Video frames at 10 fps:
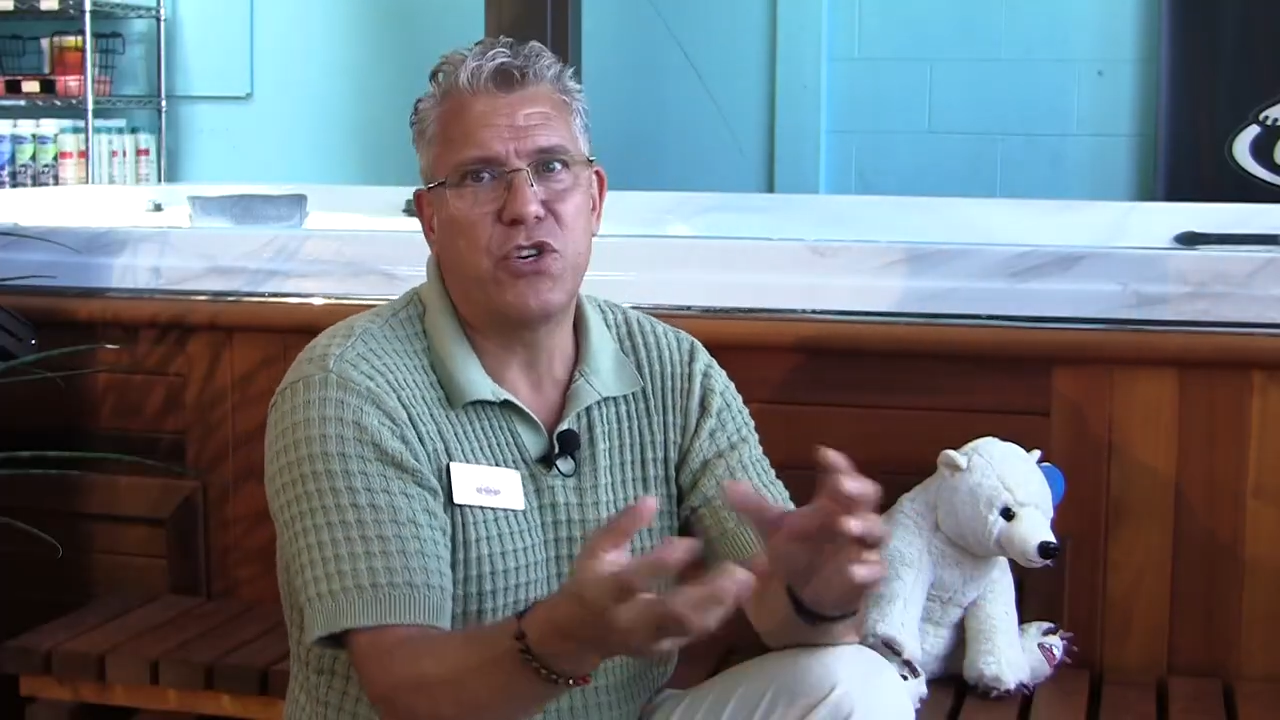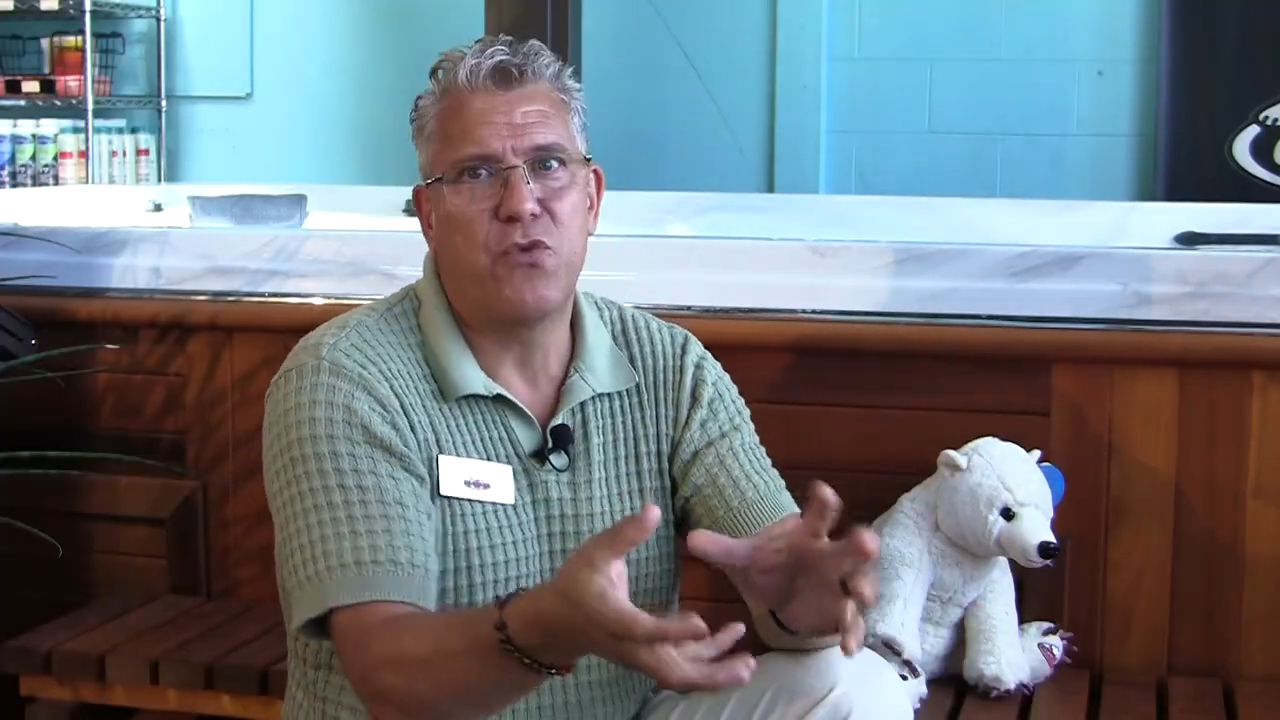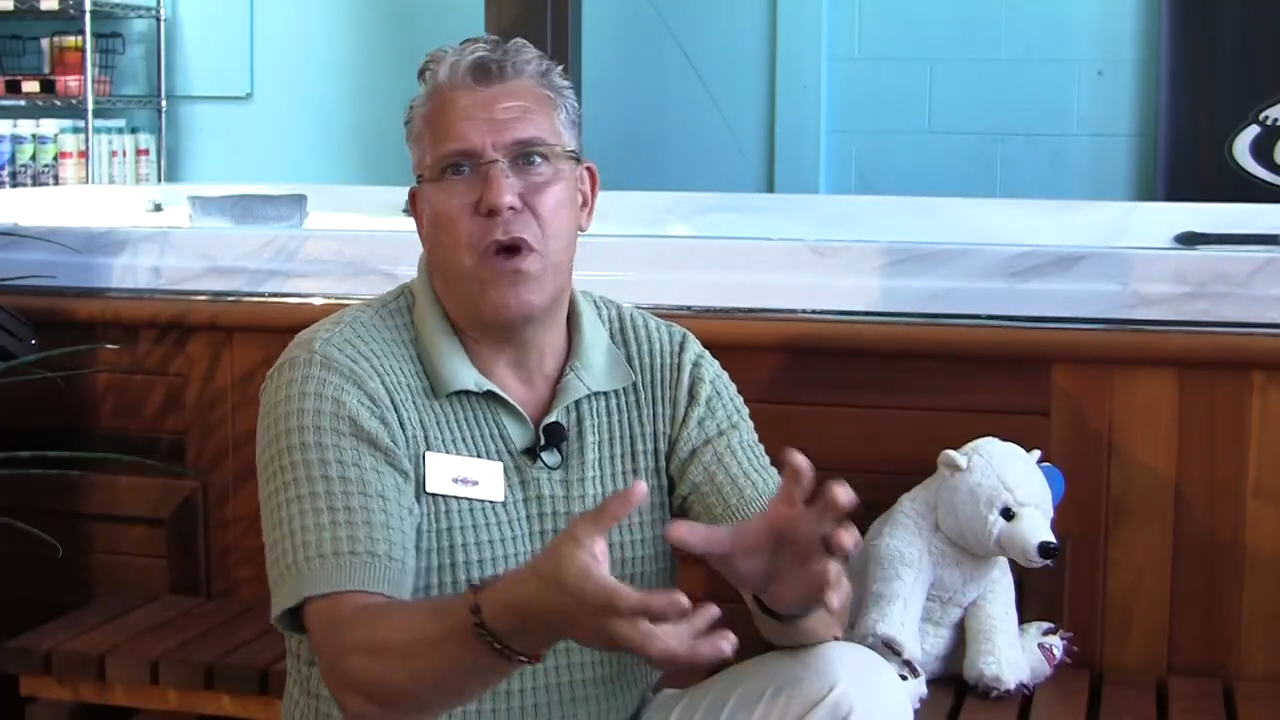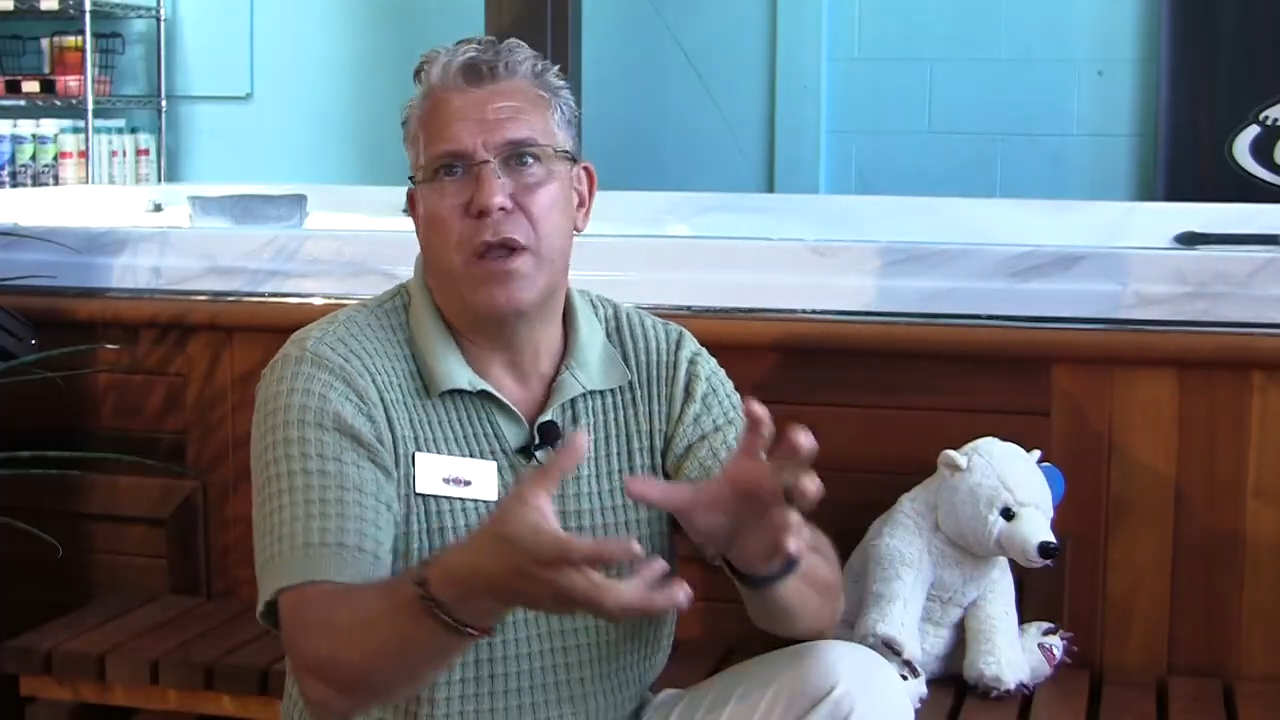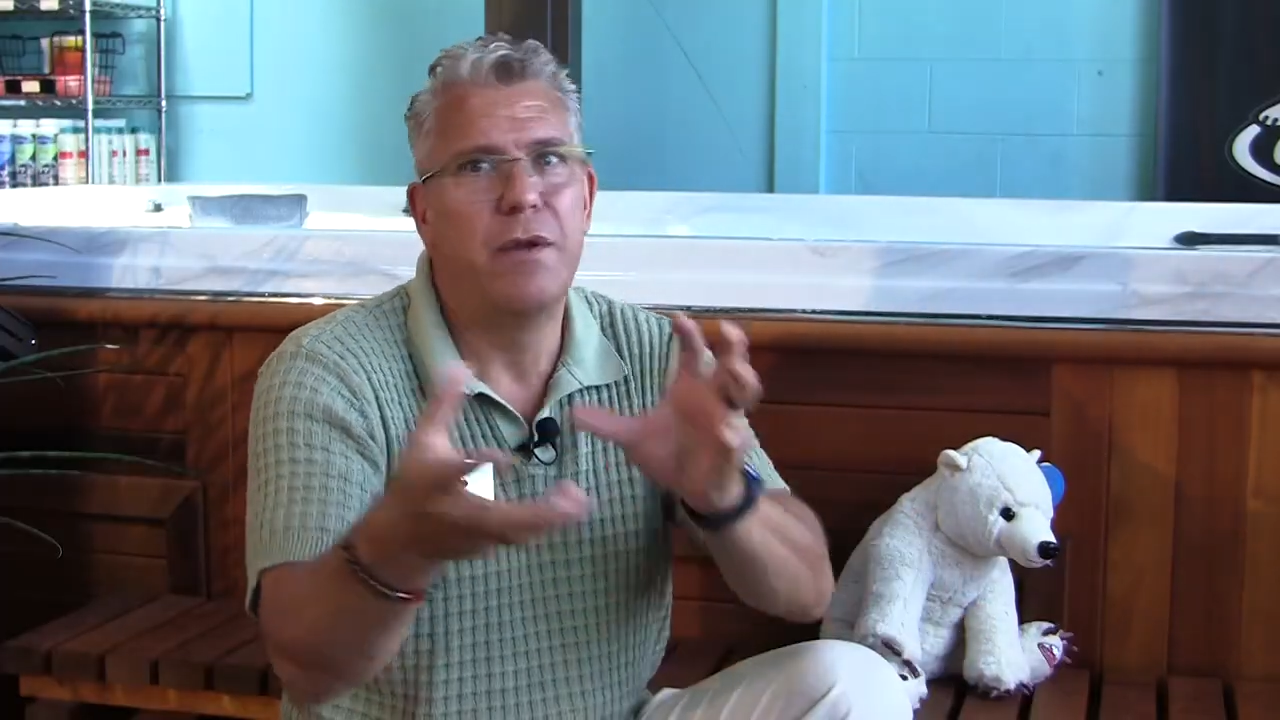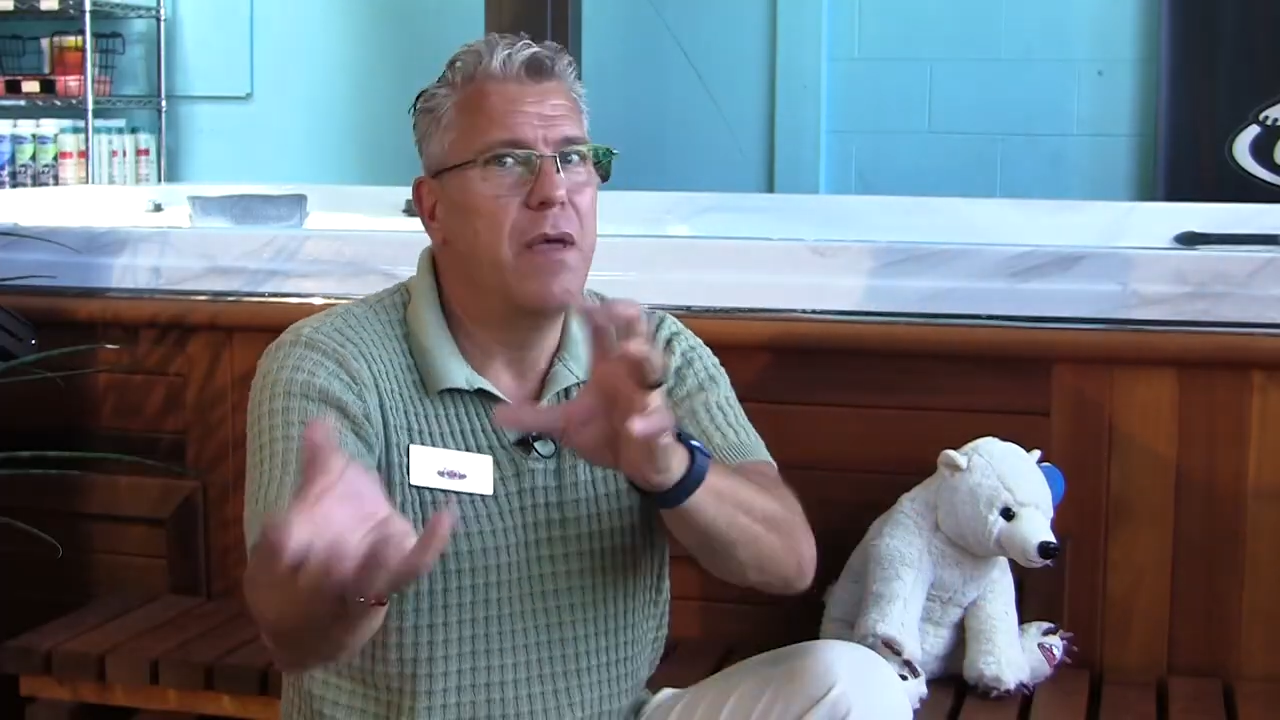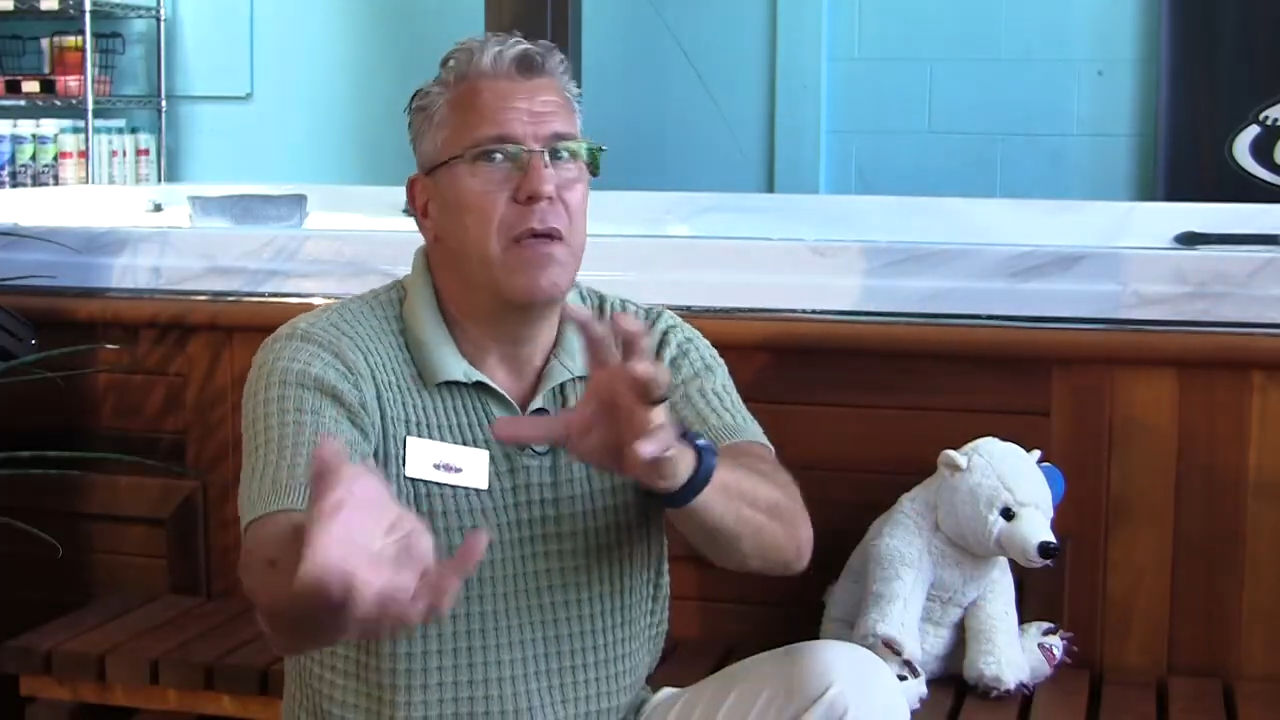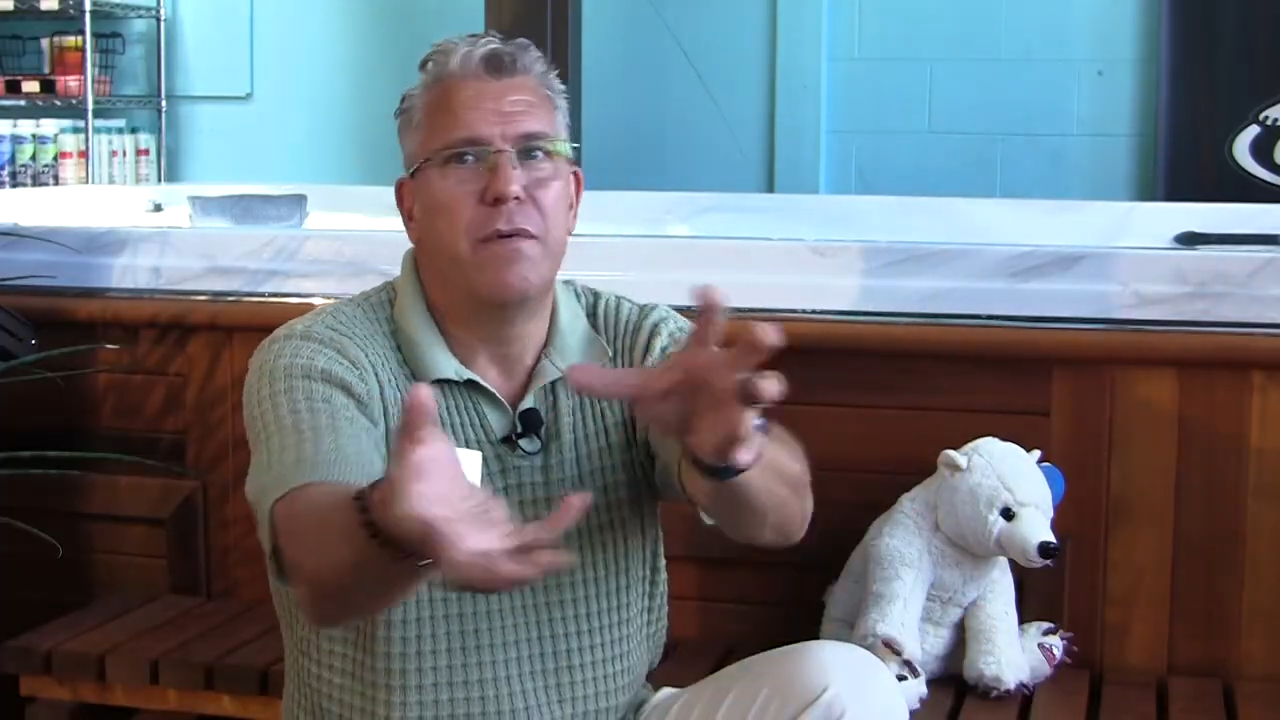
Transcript: to run